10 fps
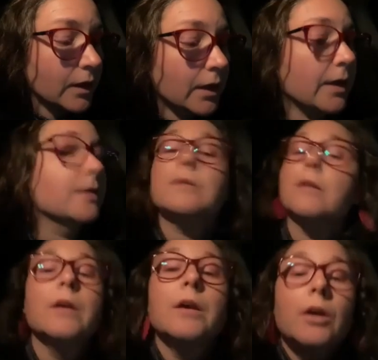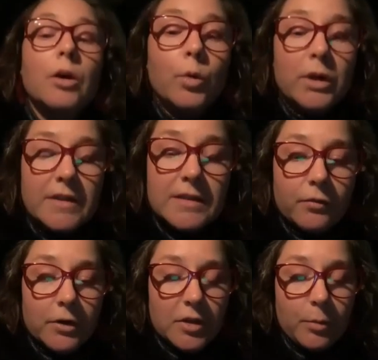And what is
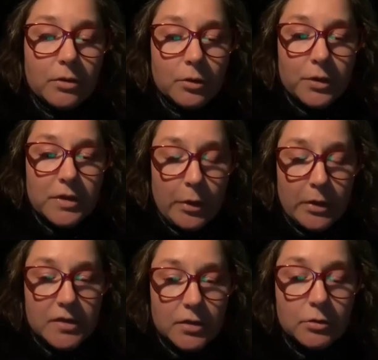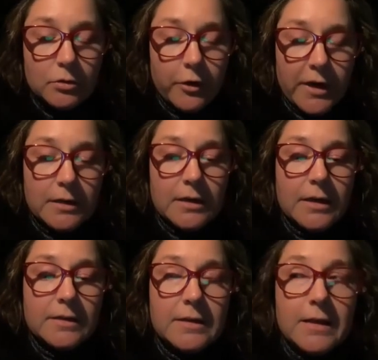different about the response to Ukraine
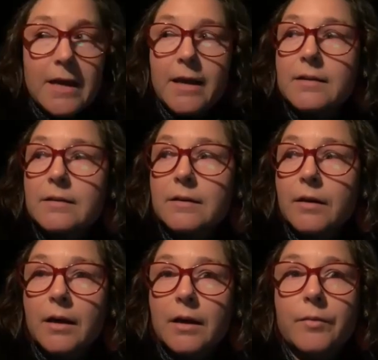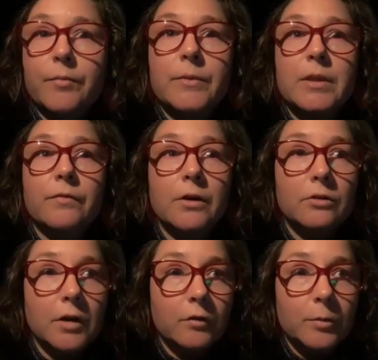is that the
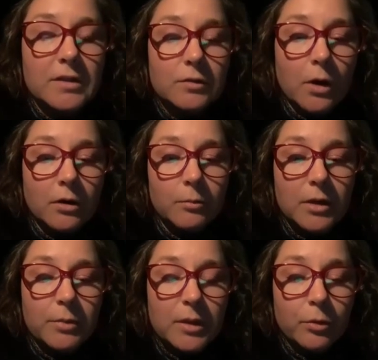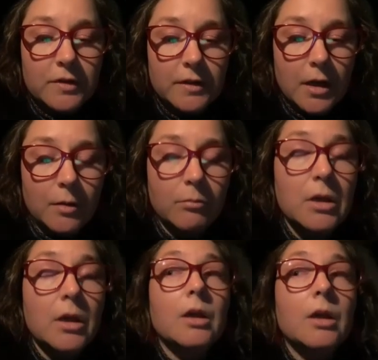federal government is welcoming people to come
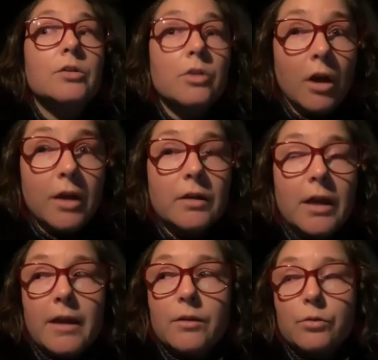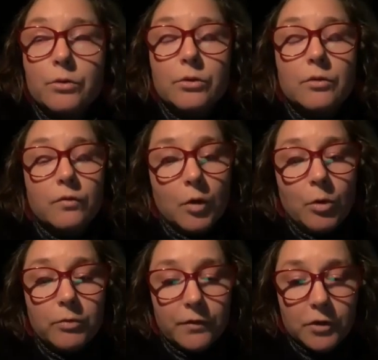not through the
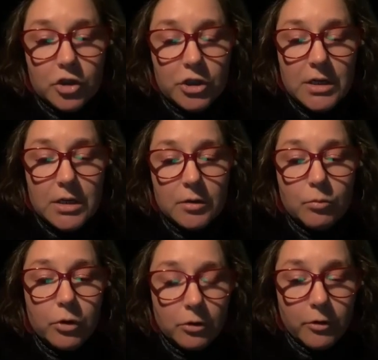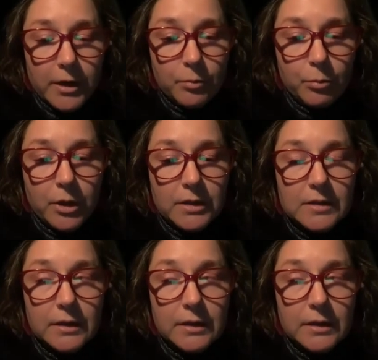formal refugee program, but